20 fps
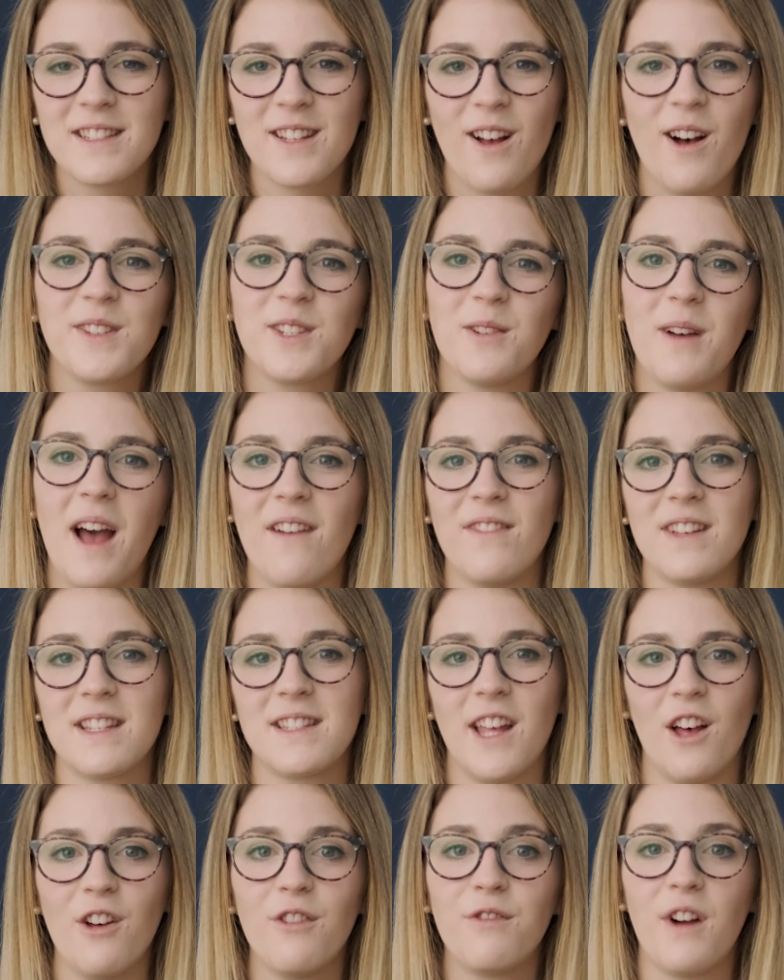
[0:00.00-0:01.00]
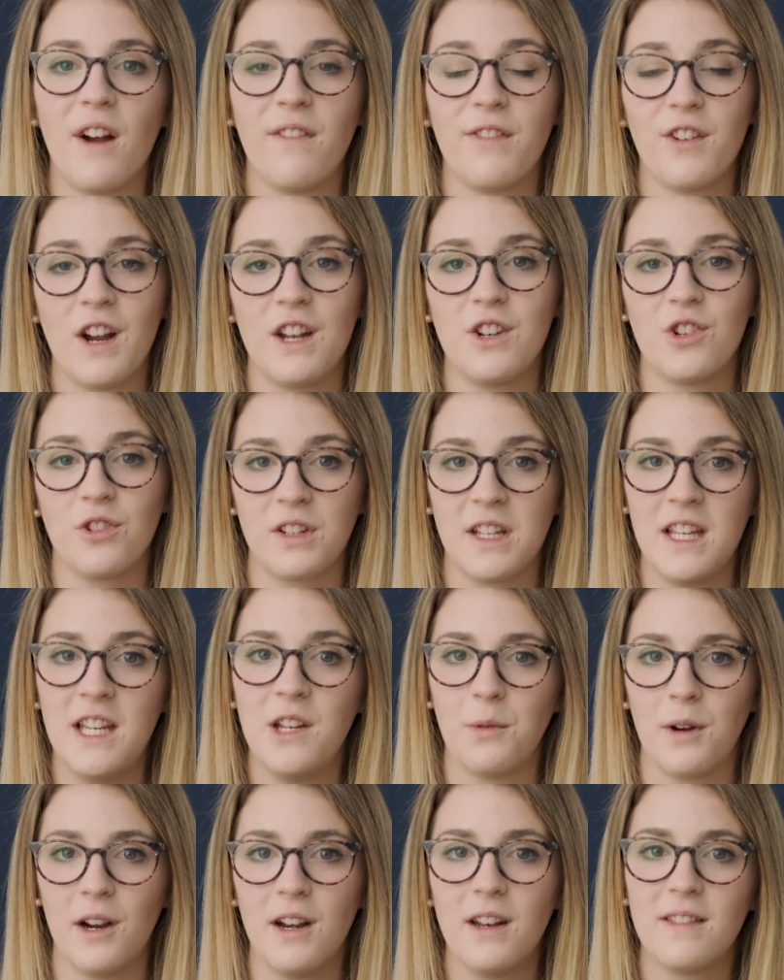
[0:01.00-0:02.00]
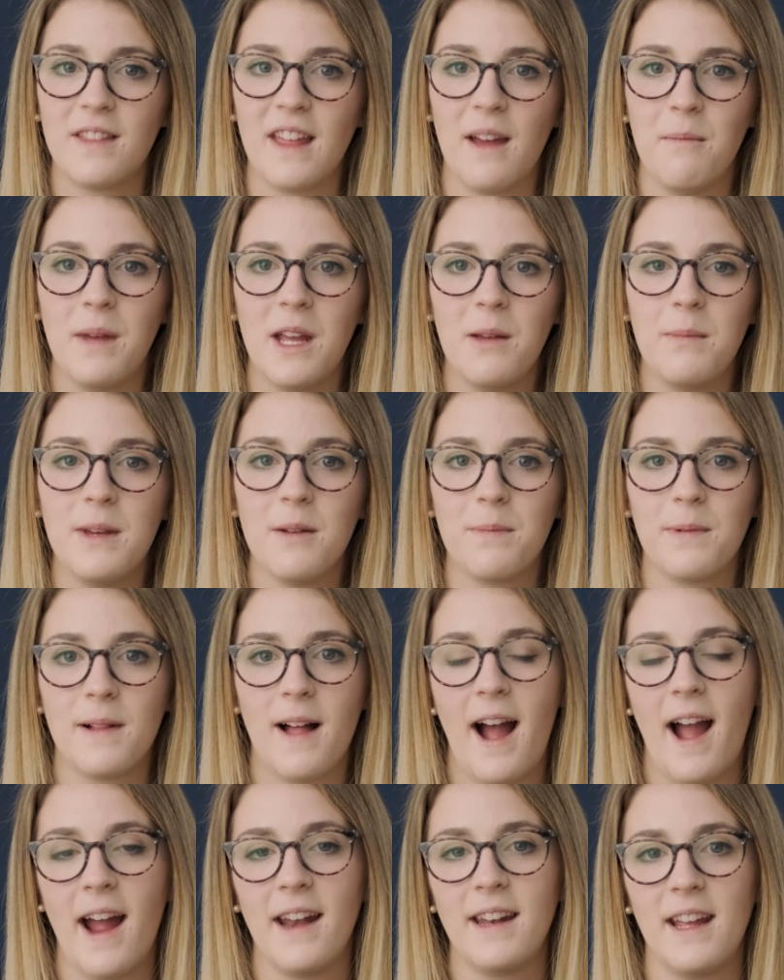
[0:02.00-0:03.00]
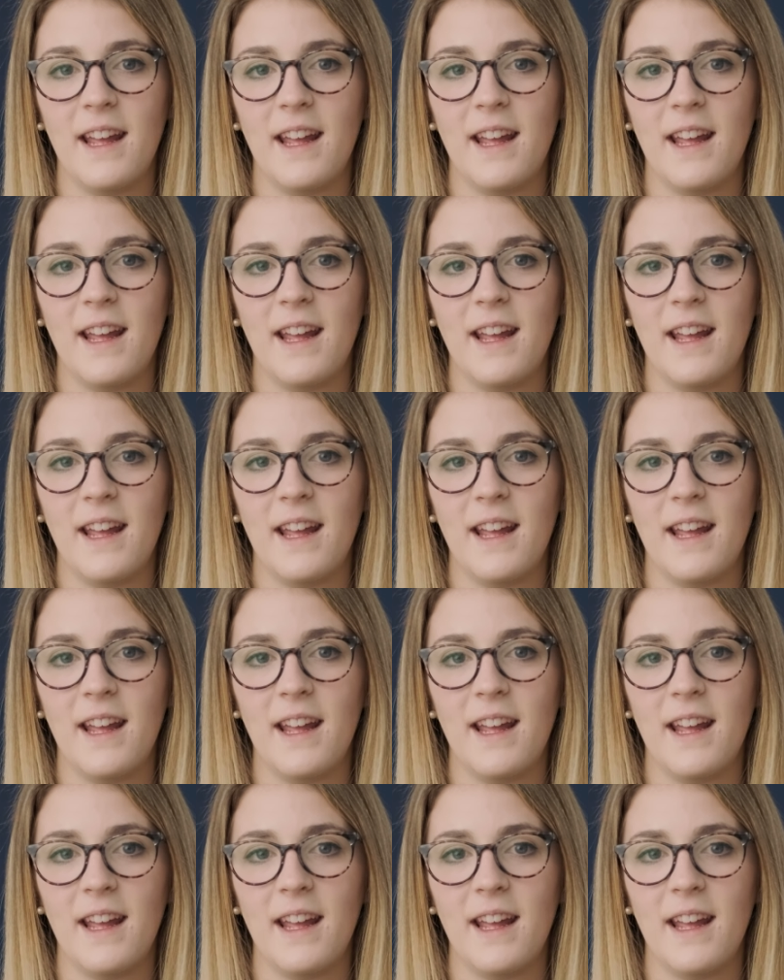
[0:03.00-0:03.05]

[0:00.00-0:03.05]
also have a self-referential keyword that may be applied